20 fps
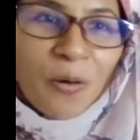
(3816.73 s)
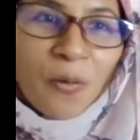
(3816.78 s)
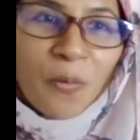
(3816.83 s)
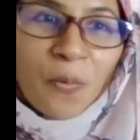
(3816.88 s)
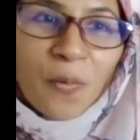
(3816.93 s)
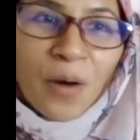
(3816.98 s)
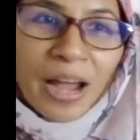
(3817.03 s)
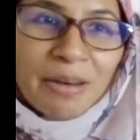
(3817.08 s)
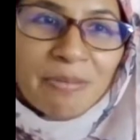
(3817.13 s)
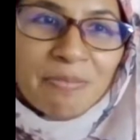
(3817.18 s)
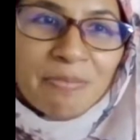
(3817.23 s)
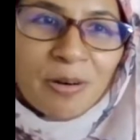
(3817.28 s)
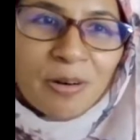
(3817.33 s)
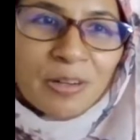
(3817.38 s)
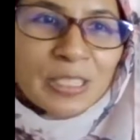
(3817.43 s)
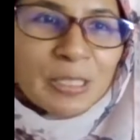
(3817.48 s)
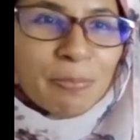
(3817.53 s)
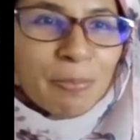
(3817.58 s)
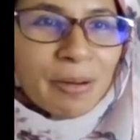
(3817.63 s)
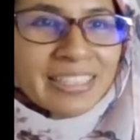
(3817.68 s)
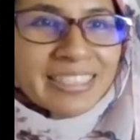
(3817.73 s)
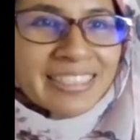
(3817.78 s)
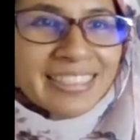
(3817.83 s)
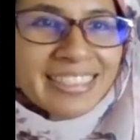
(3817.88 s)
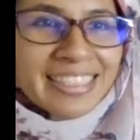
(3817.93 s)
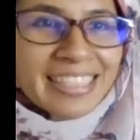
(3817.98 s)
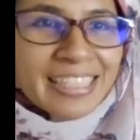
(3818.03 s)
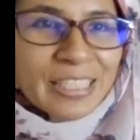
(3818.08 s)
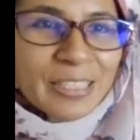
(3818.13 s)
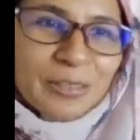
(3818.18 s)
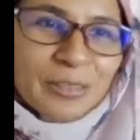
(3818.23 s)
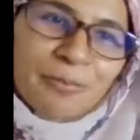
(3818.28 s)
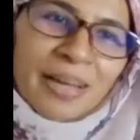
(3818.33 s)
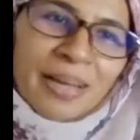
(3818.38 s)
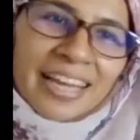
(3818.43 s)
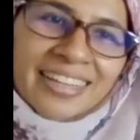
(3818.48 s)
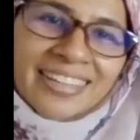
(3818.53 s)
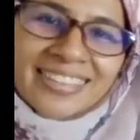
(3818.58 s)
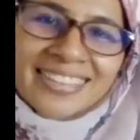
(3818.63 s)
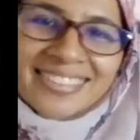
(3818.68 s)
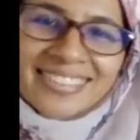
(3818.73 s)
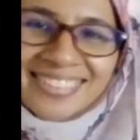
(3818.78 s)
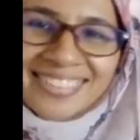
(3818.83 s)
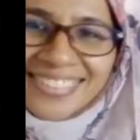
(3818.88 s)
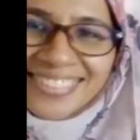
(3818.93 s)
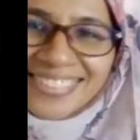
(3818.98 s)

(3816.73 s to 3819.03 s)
got one more special dish to make.